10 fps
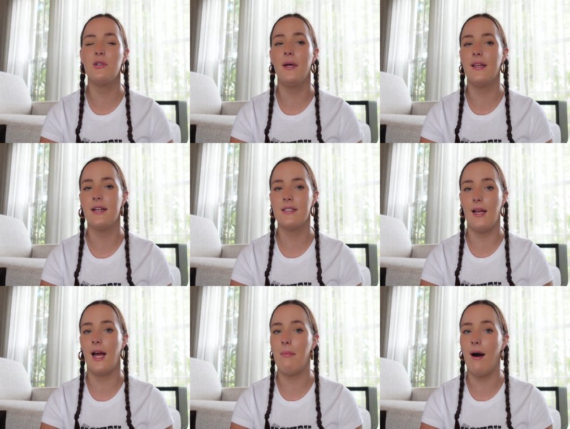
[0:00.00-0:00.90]
doing that
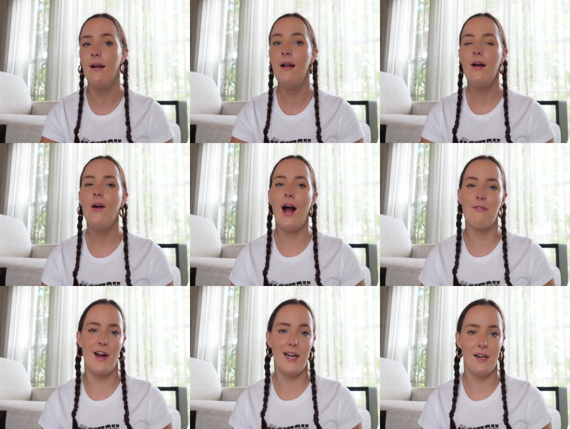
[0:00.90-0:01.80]
today, but I
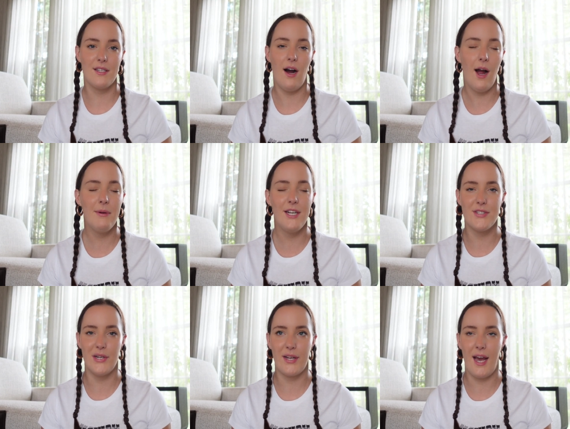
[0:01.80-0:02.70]
ran out of time.
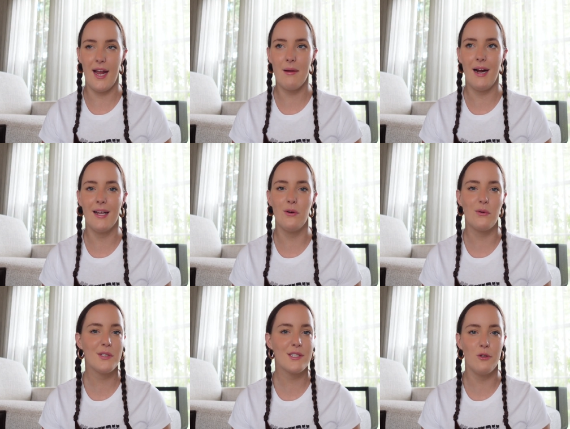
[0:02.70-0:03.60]
It's okay. My
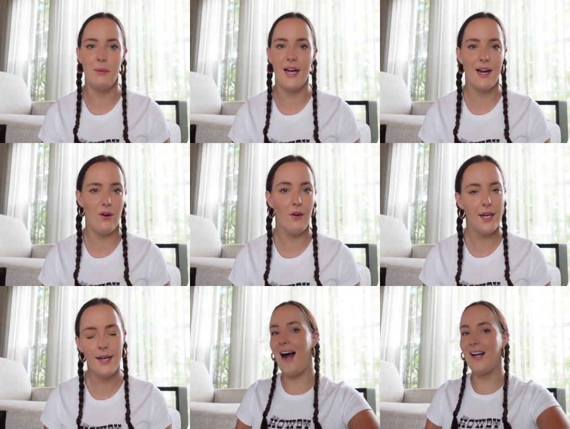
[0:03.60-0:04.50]
look will still be
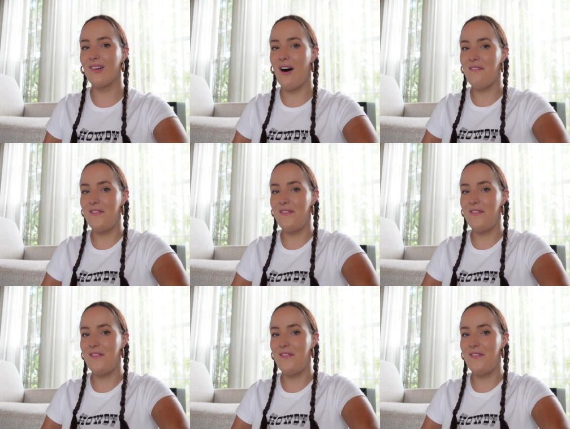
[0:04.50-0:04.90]
iconic. I love